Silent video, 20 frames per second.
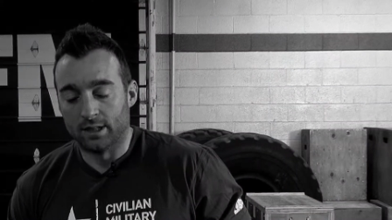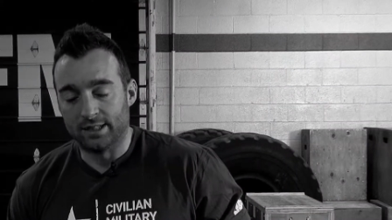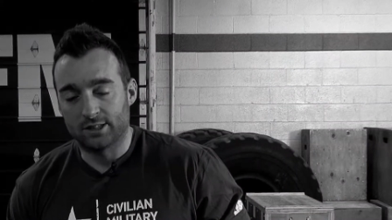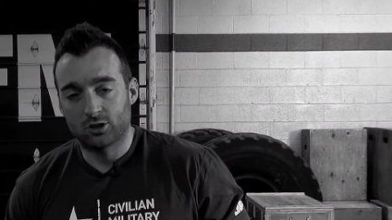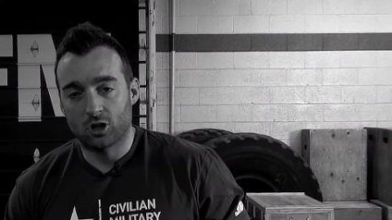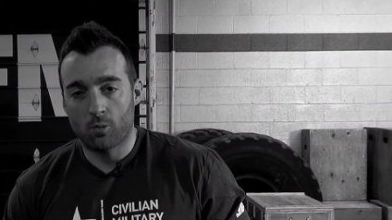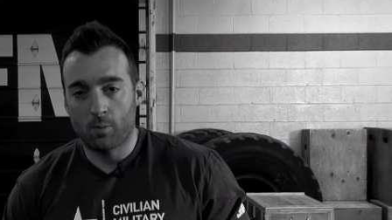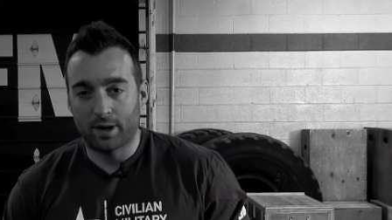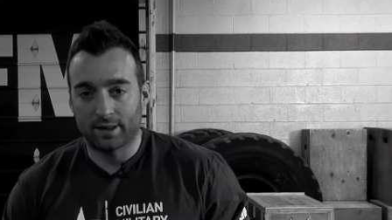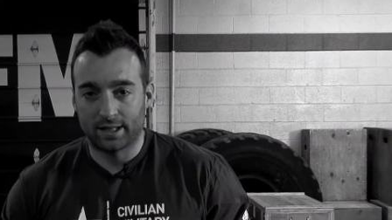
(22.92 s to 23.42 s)
let's
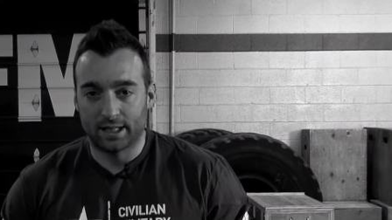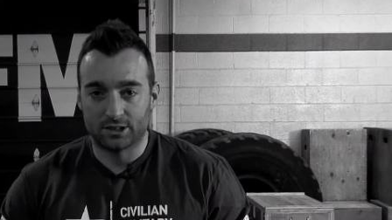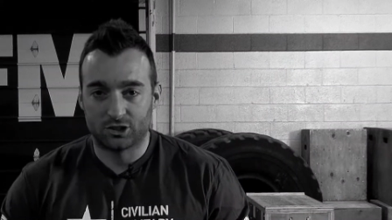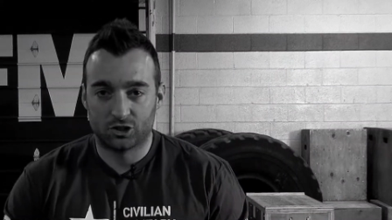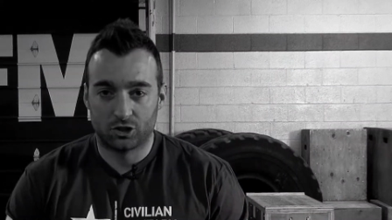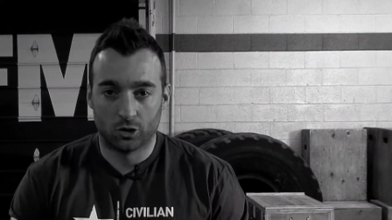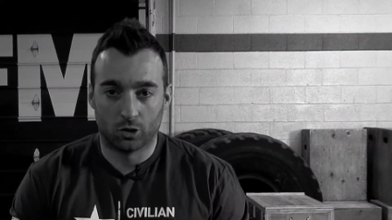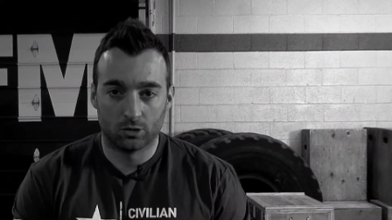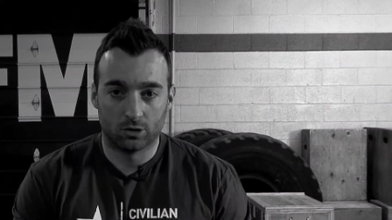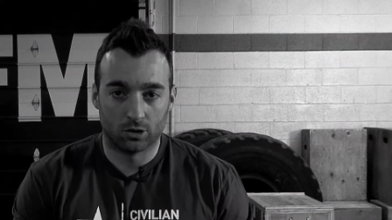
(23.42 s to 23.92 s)
talk about that
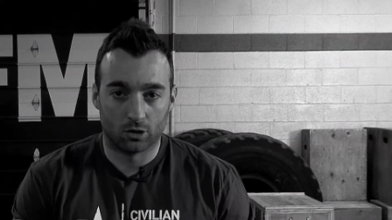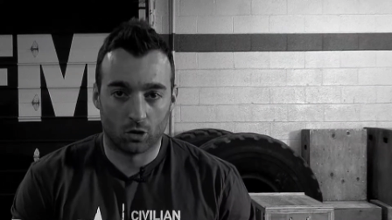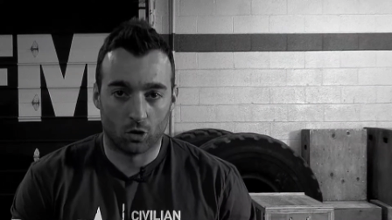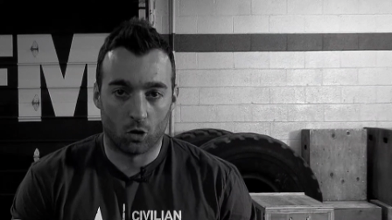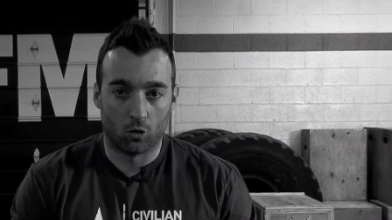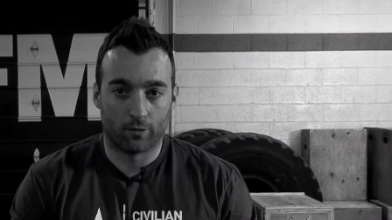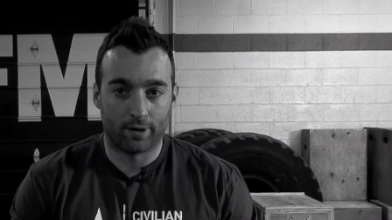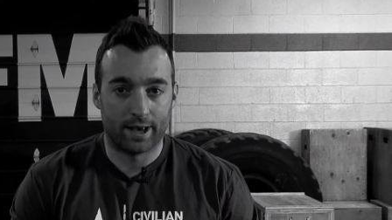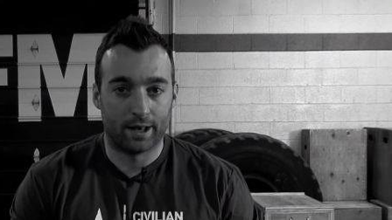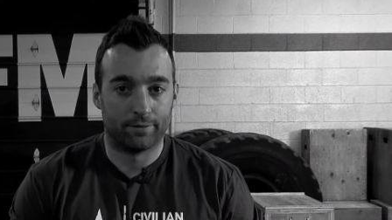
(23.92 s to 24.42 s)
shoulder to
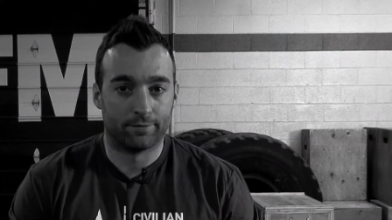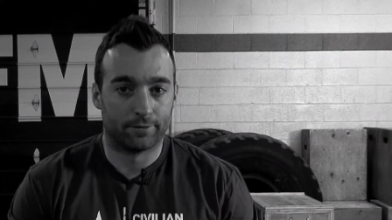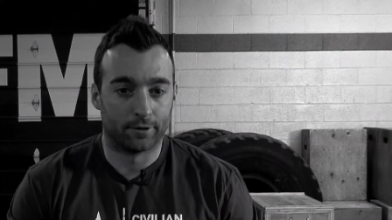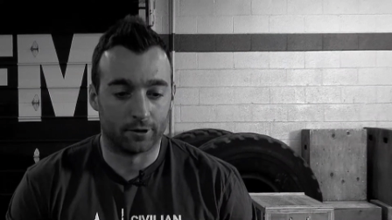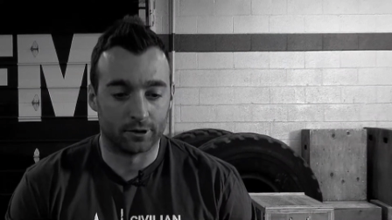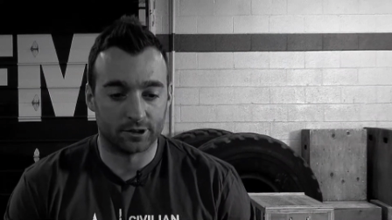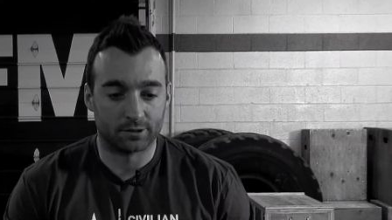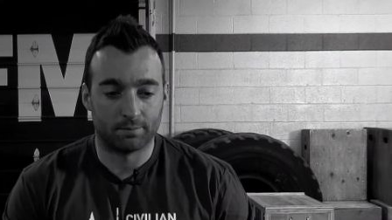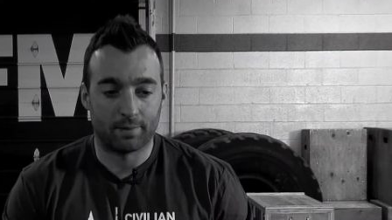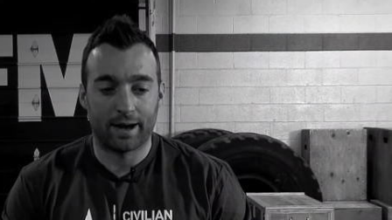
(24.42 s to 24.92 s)
overhead
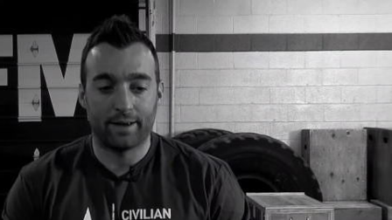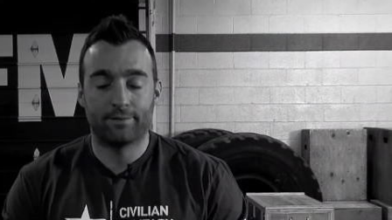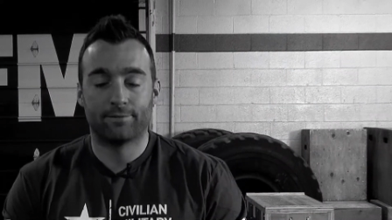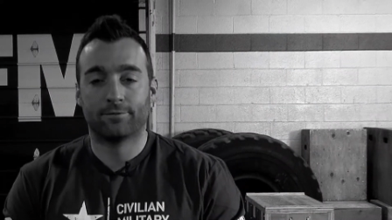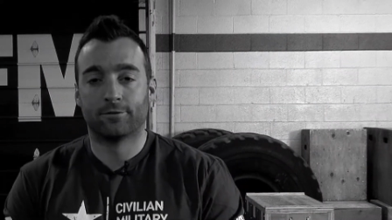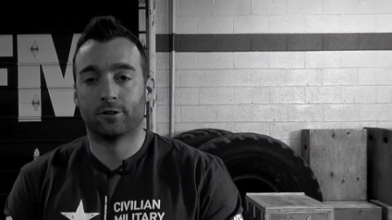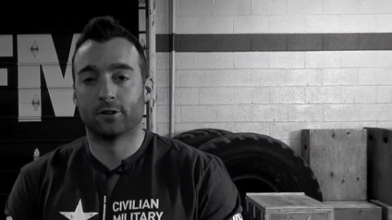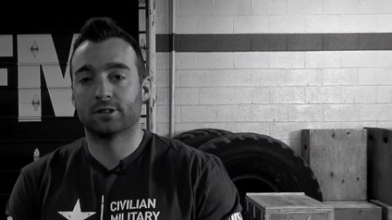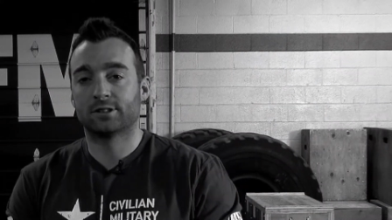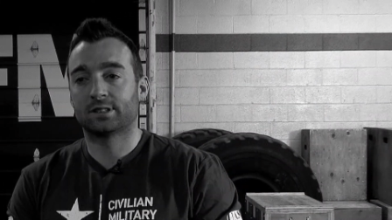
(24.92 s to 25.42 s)
first. My
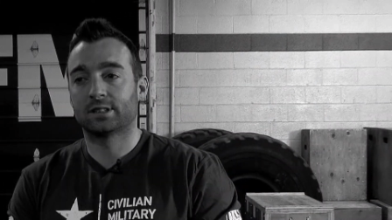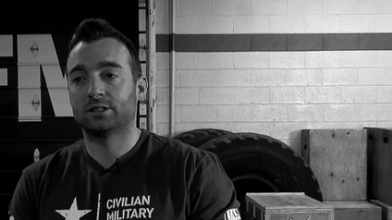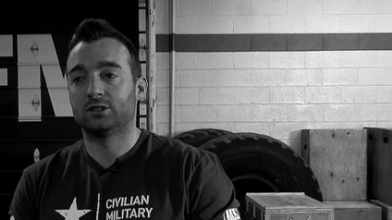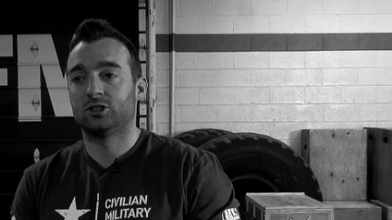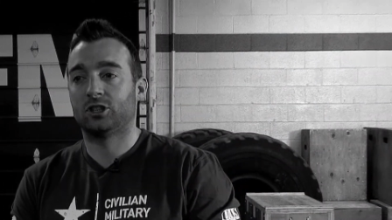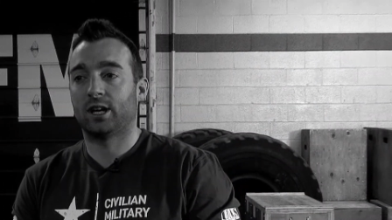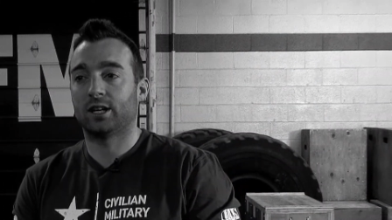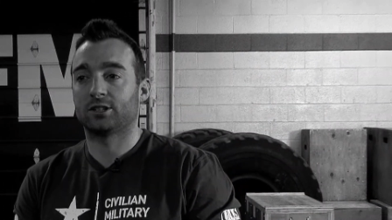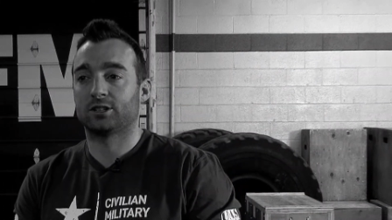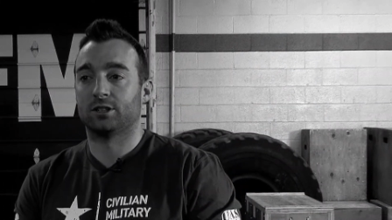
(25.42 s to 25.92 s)
first
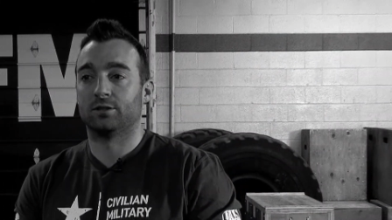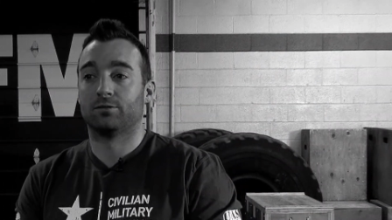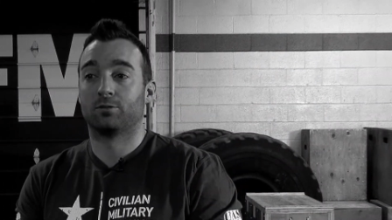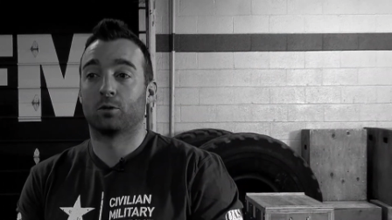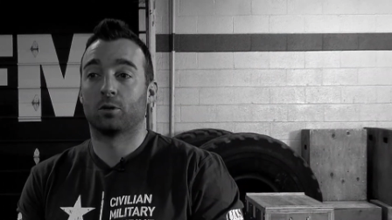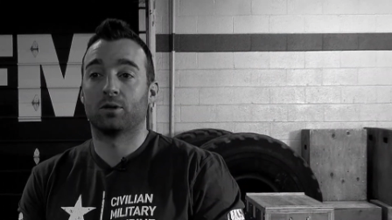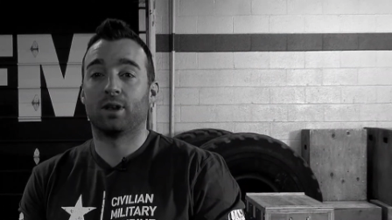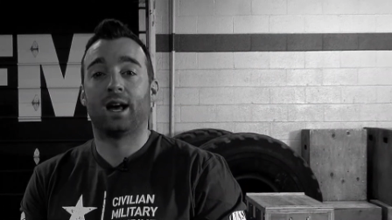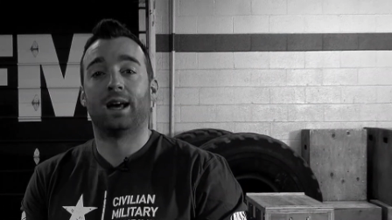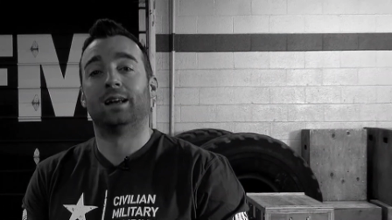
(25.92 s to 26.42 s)
suggestion
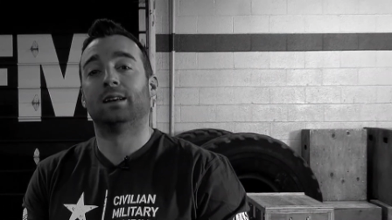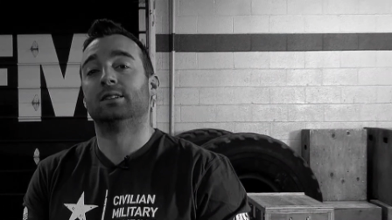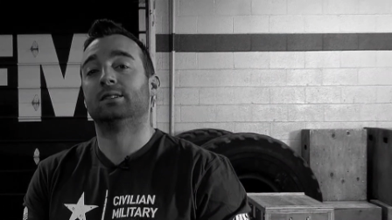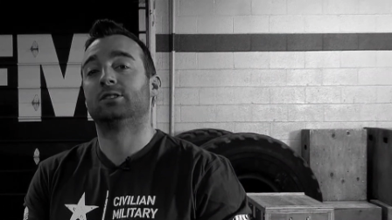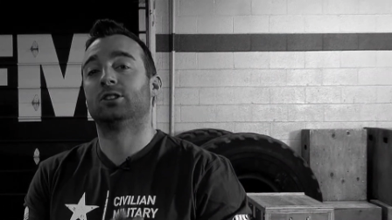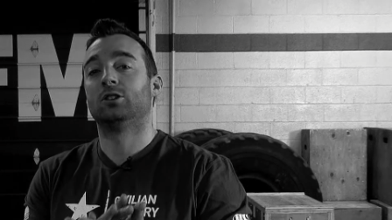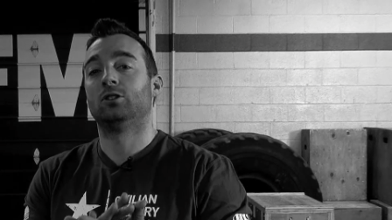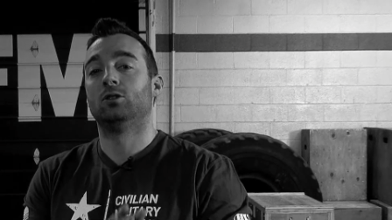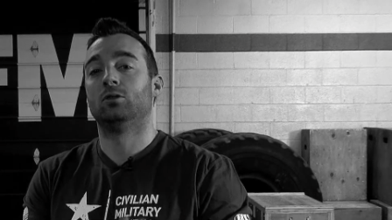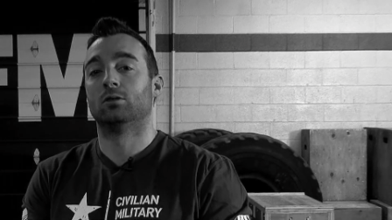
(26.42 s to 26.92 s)
for that is
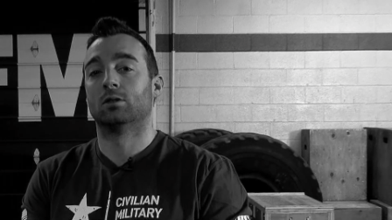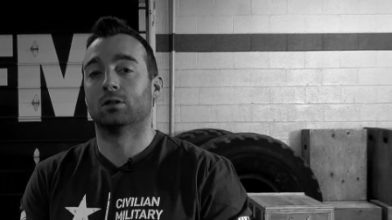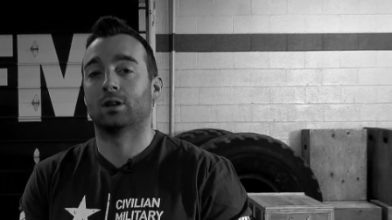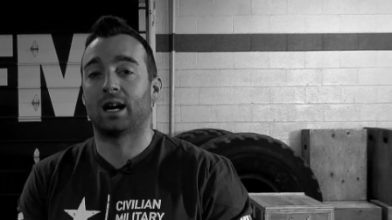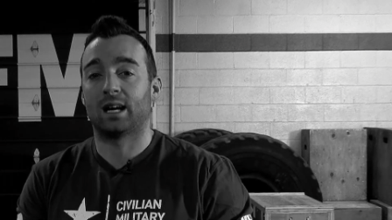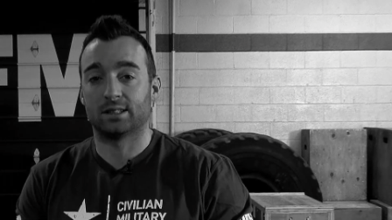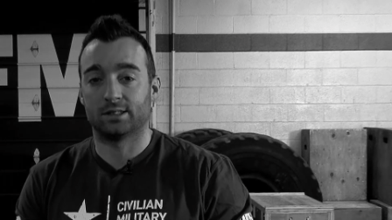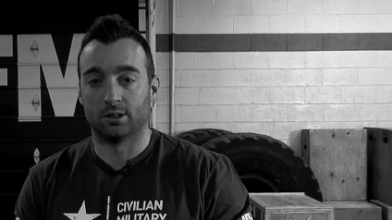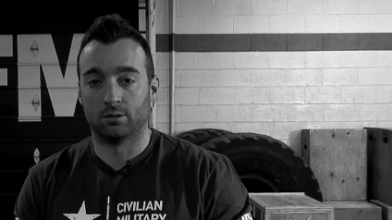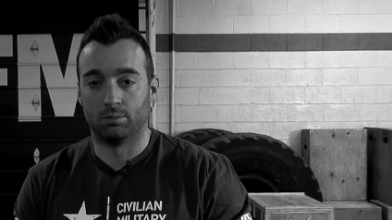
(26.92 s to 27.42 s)
to
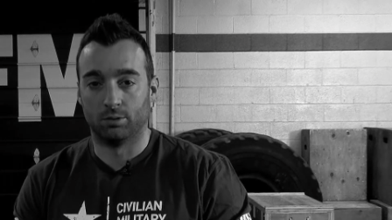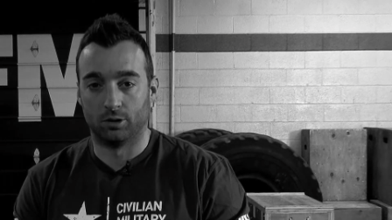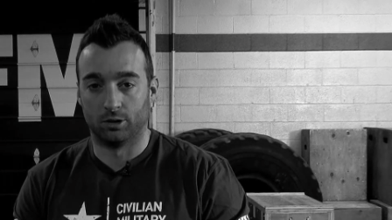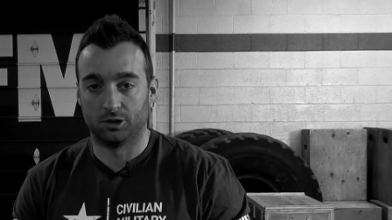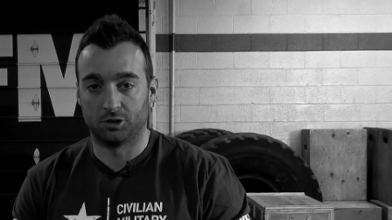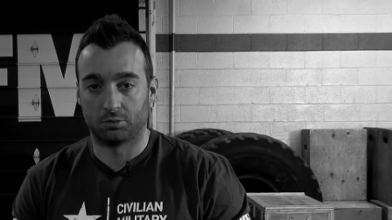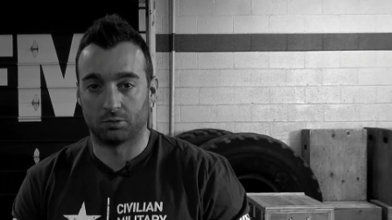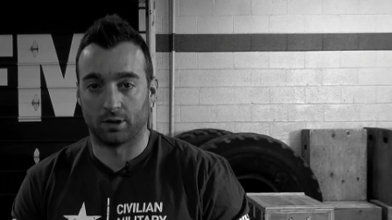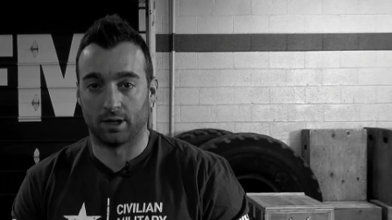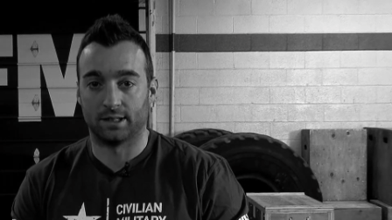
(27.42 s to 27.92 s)
utilize the
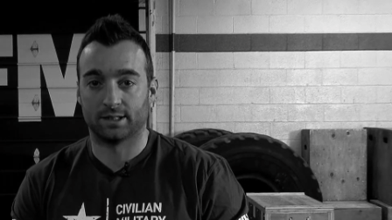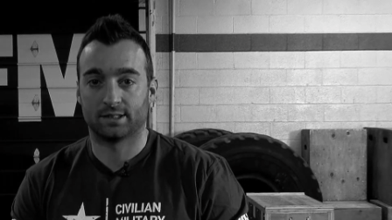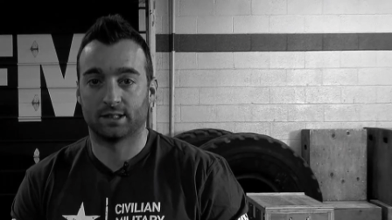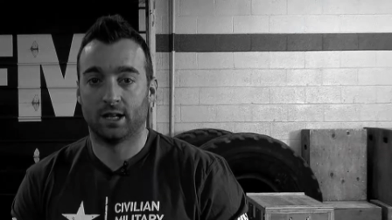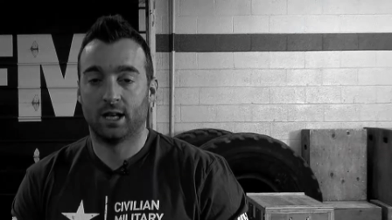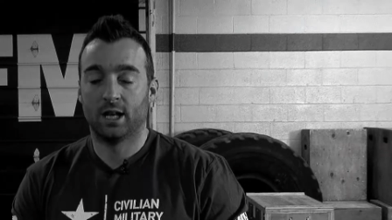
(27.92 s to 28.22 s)
push press.